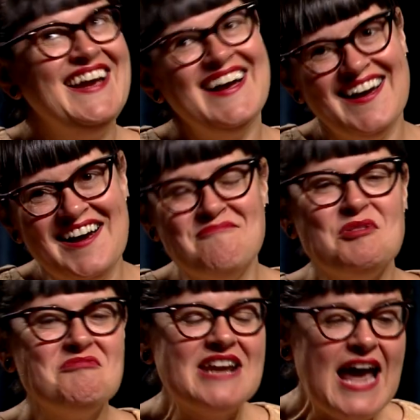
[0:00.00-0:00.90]

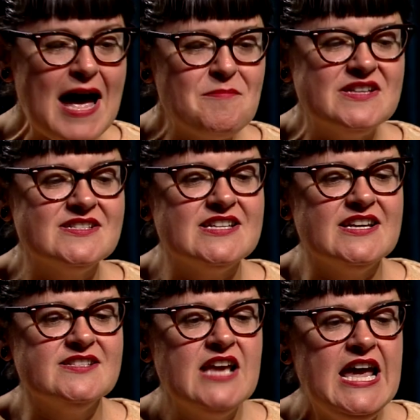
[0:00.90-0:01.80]
But what happens
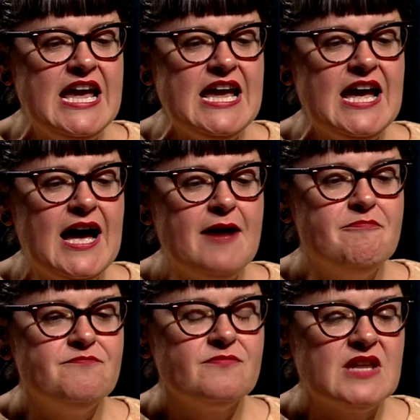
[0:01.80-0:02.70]
is
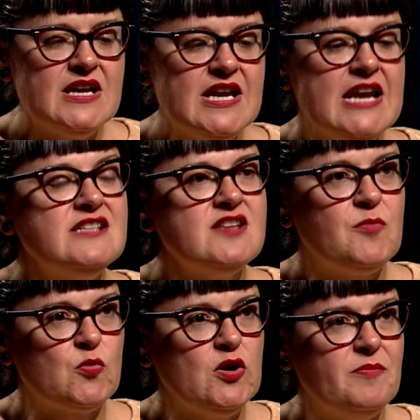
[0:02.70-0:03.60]
it ends up
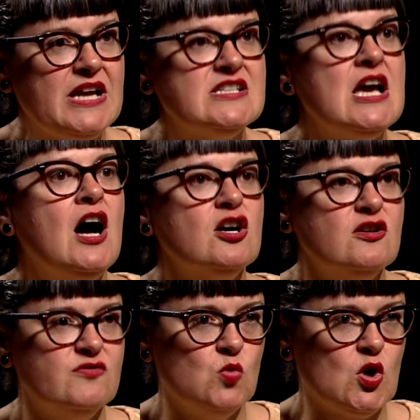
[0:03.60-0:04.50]
a real big tug
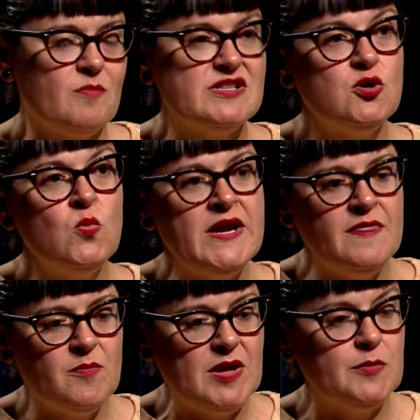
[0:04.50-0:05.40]
of war between
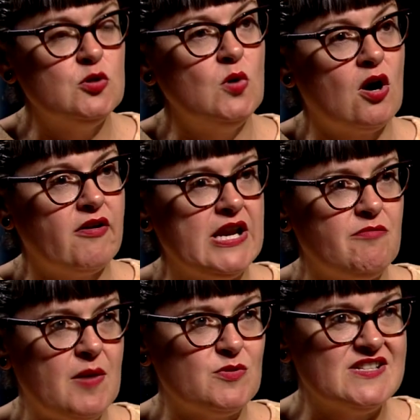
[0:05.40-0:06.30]
the people who already
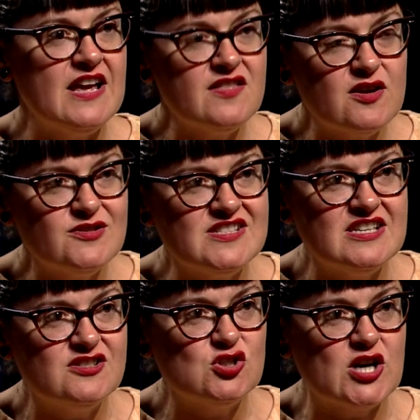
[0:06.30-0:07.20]
represent those
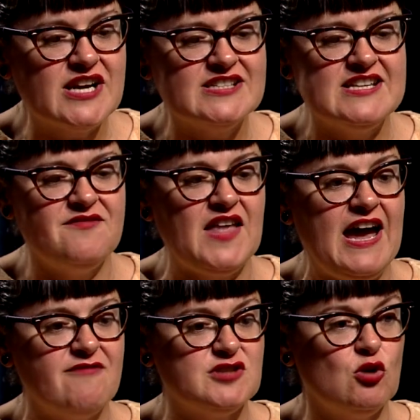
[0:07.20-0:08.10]
districts. If they
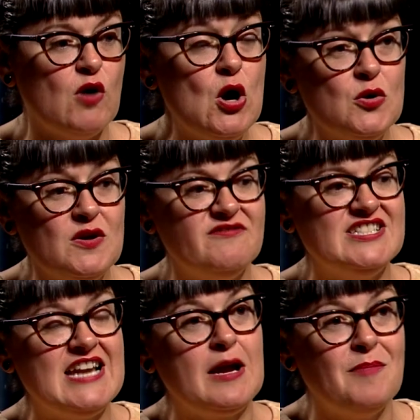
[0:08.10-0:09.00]
have to grow, you have to
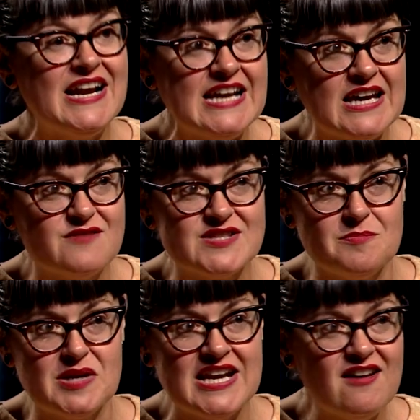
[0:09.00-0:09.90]
take a bite out of
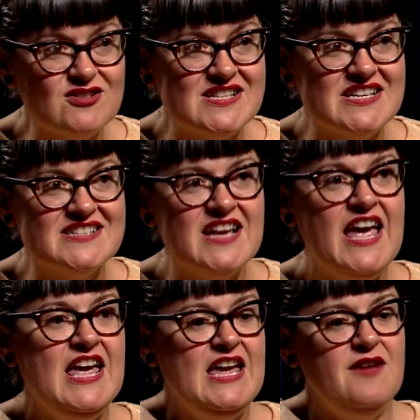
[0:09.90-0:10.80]
somebody else's.
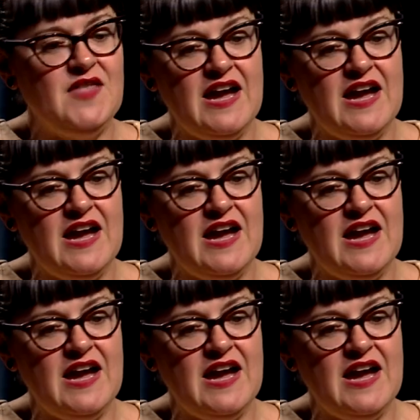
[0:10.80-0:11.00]
If they